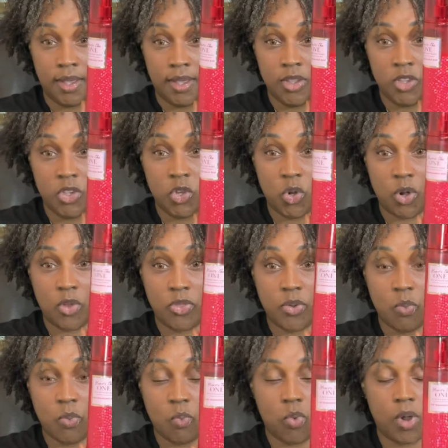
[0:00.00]
You're
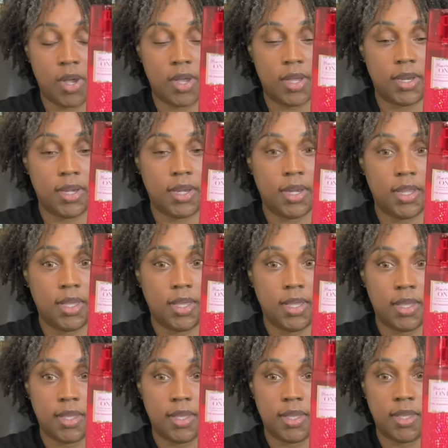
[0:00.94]
the One.
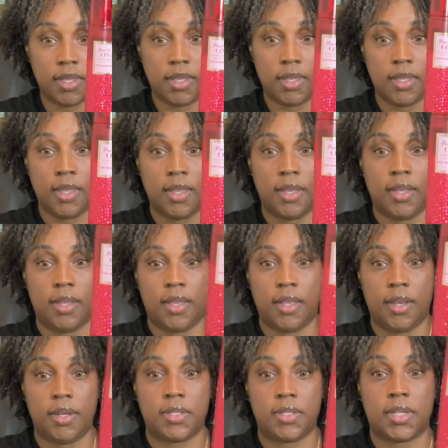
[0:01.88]

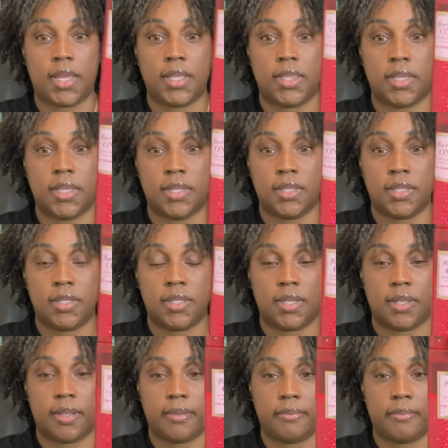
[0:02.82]
It looks like
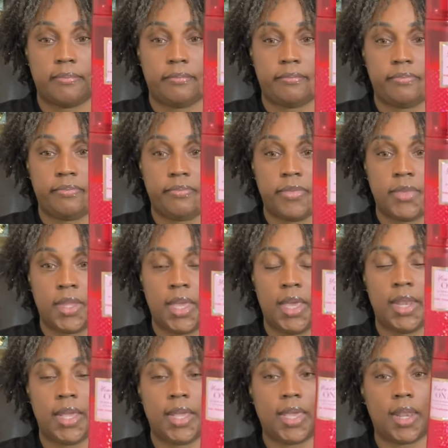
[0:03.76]
this.
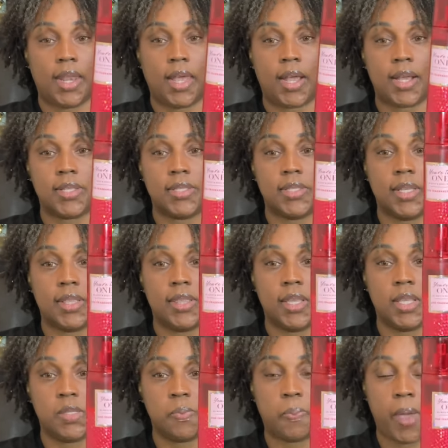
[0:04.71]
And again, like I said,
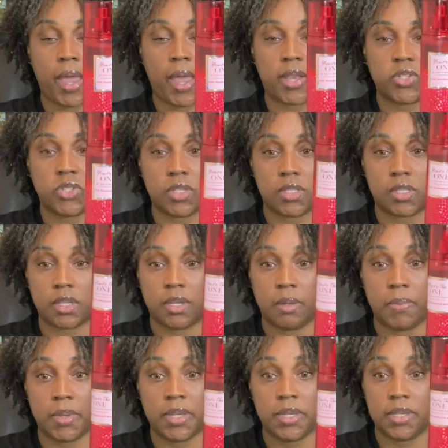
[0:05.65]
these packages
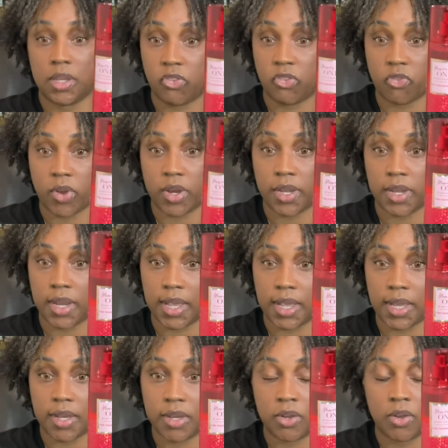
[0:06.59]
could be different
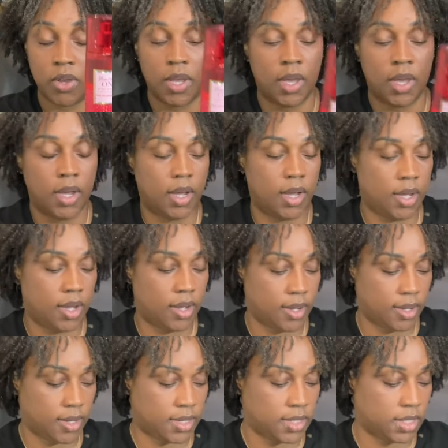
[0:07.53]
now
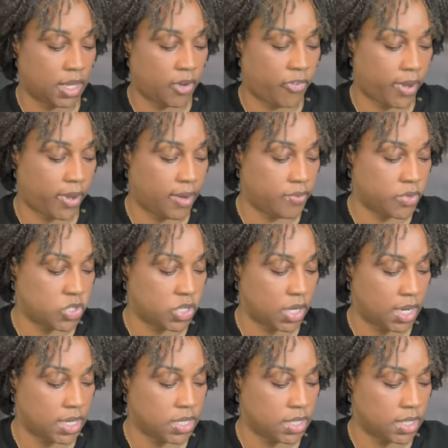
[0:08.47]
because they're forever
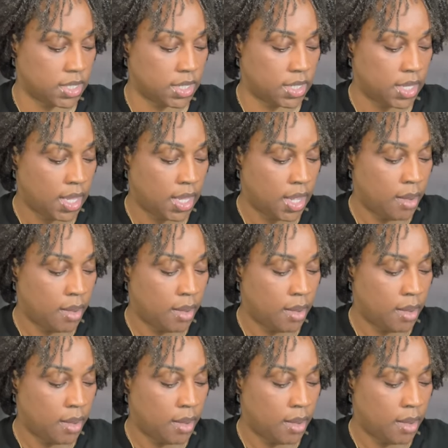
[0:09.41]
changing it.